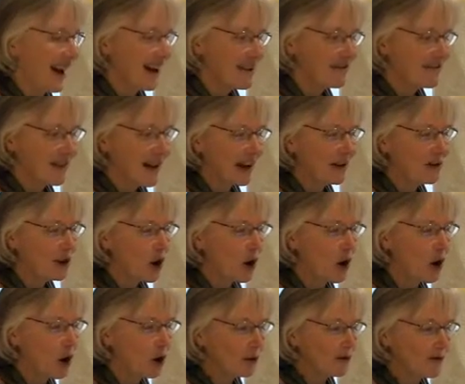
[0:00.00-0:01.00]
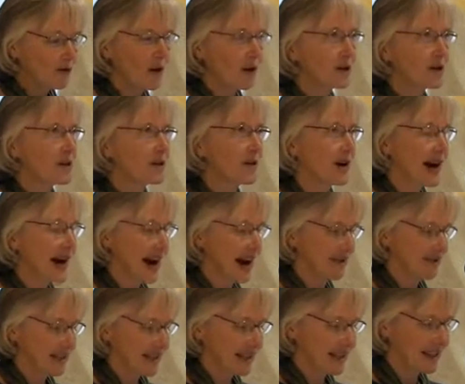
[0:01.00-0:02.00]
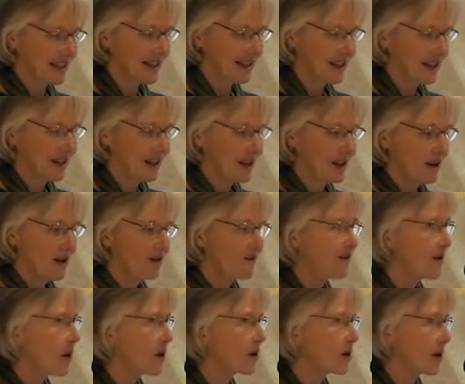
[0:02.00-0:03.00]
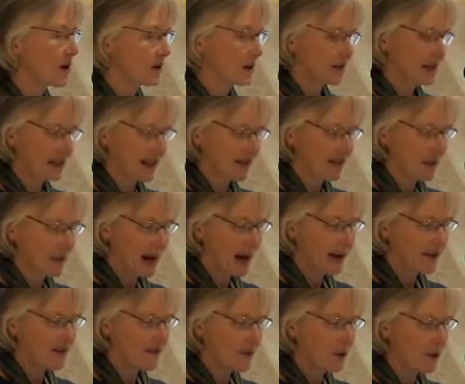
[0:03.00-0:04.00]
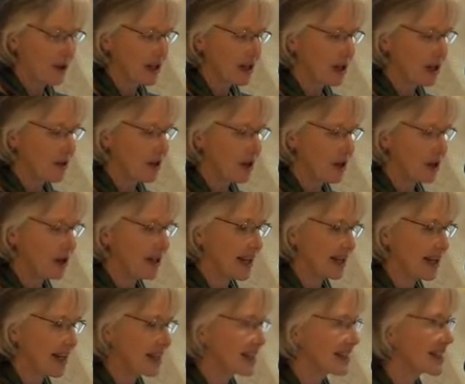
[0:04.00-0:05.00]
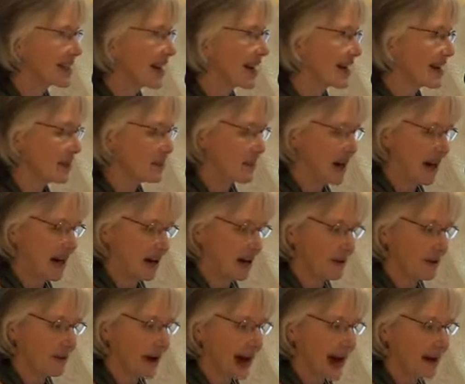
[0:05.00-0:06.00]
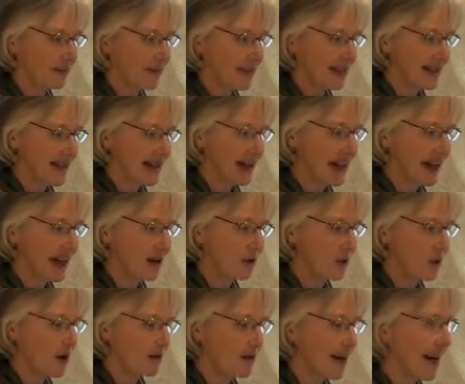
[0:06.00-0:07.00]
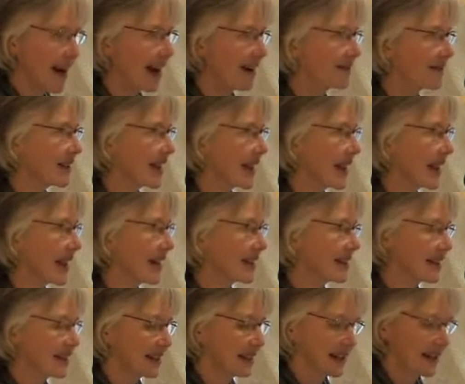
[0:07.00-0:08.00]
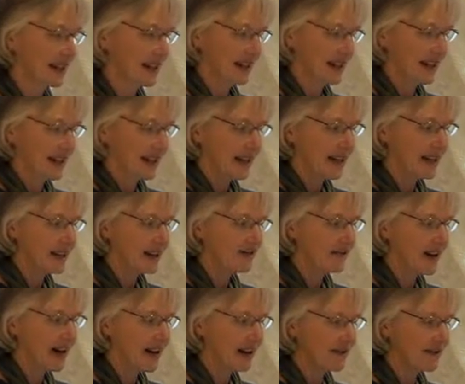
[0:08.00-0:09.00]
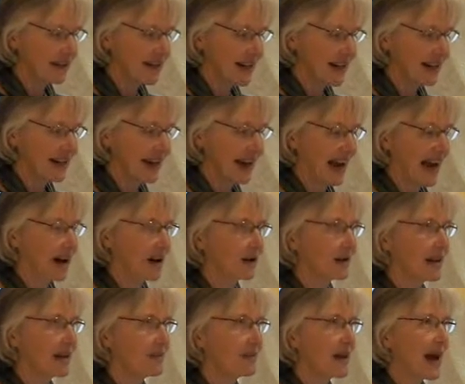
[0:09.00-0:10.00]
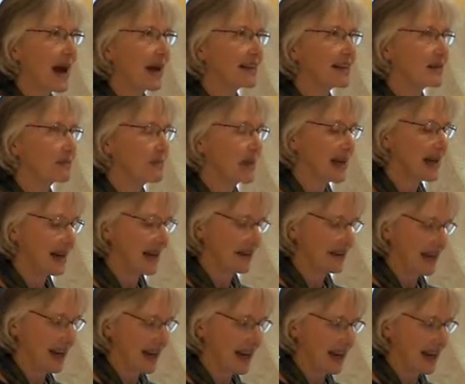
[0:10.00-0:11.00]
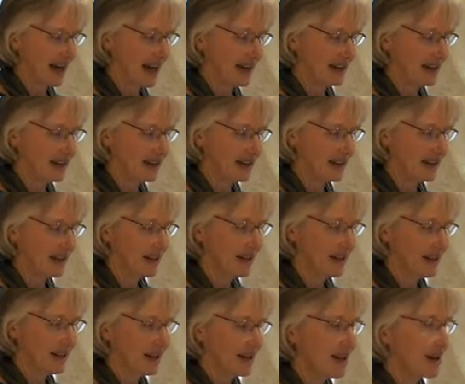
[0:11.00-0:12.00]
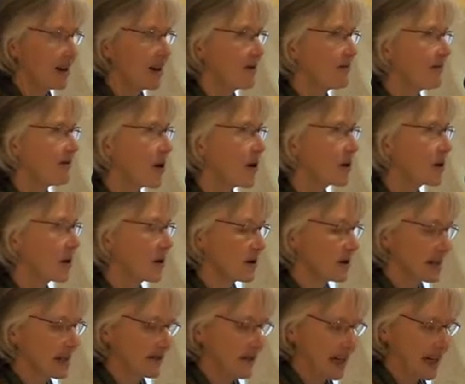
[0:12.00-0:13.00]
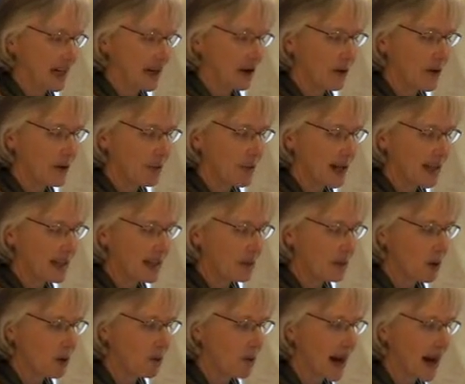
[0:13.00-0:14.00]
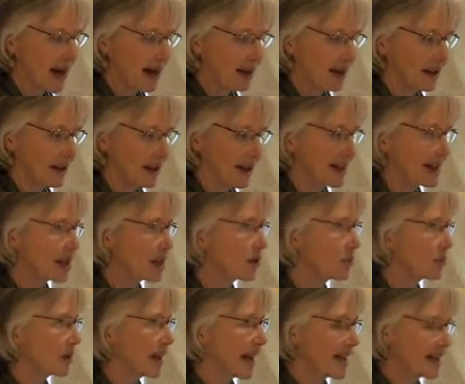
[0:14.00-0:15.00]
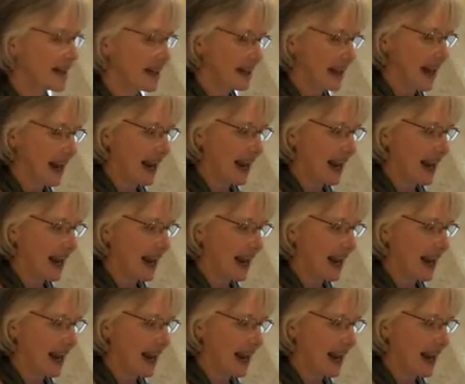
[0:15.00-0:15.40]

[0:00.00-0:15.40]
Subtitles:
I found old photographs, photos of my 4-year-old and his teddy bear wrapped in a hand-woven afghan. He's 5'10" now and pats me on the head. Photos of an irrepressible model in splendid